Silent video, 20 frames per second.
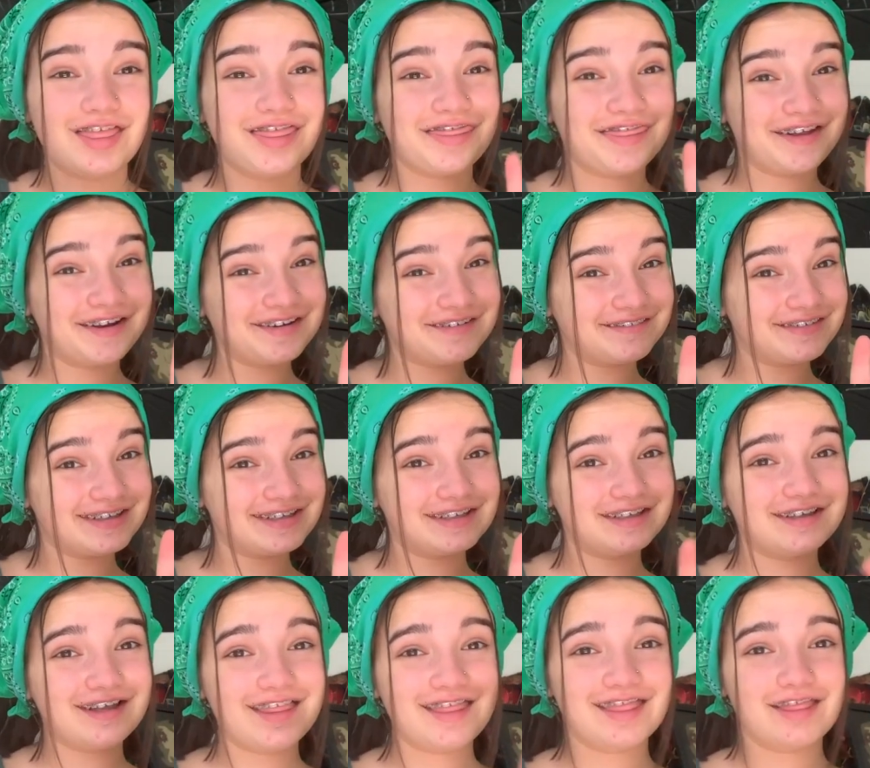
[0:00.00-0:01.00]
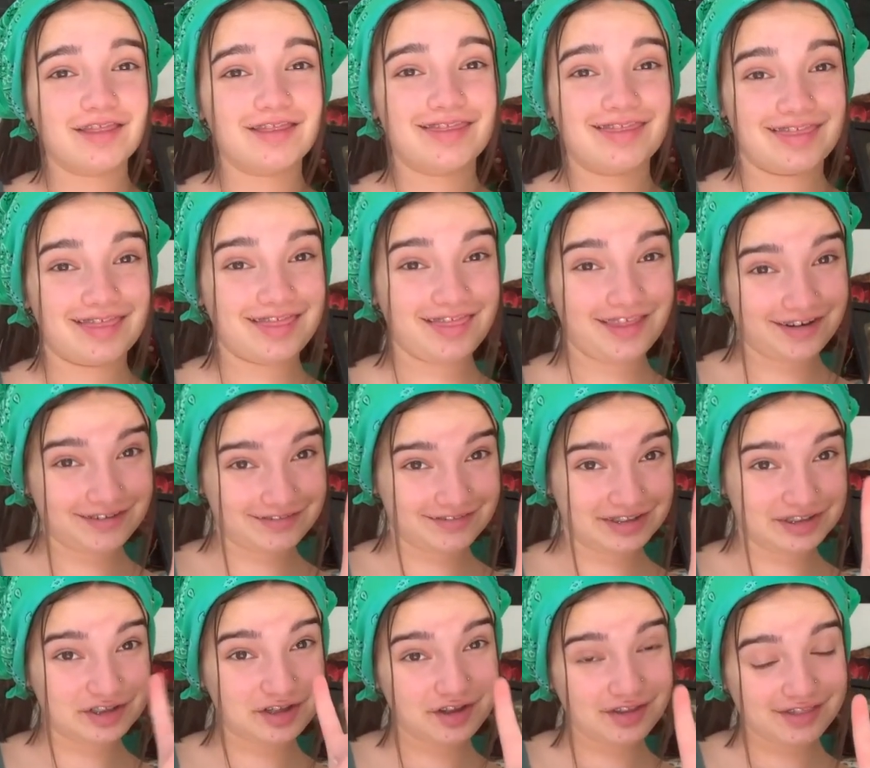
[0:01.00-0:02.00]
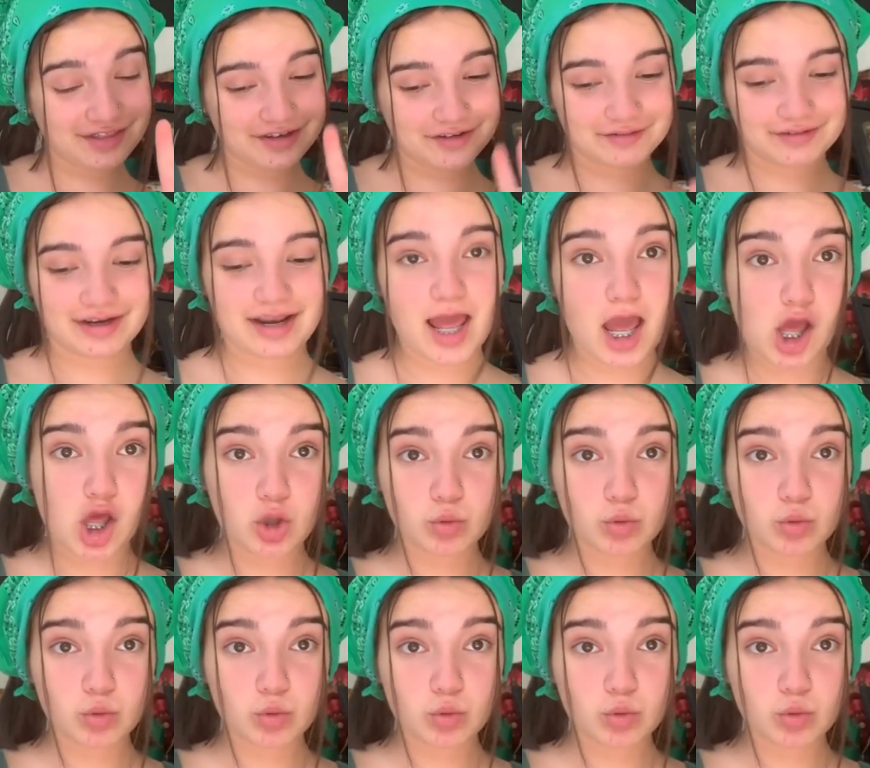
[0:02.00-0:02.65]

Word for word: third one, Third one, third one.